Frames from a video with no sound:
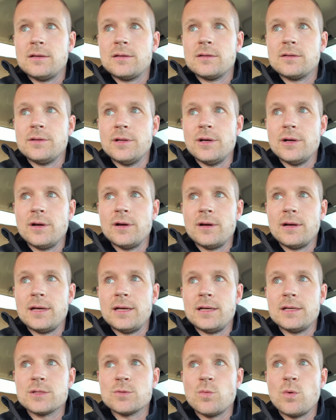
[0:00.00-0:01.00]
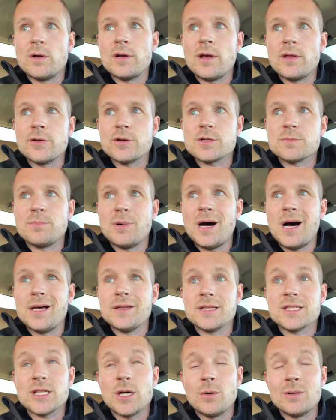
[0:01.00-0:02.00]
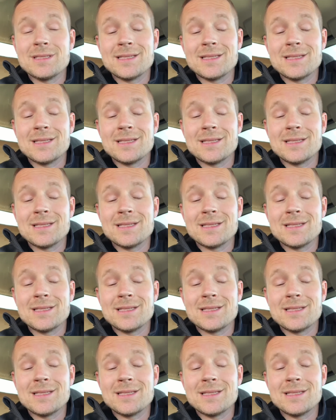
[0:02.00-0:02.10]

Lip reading: there is one other spot that's always